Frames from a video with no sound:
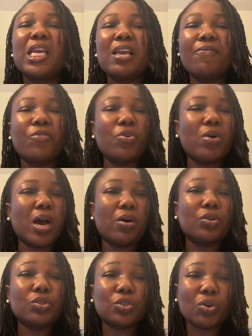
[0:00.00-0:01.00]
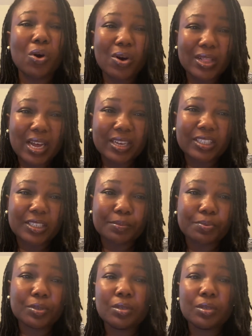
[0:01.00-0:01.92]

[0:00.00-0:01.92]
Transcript: If you are on scholarship,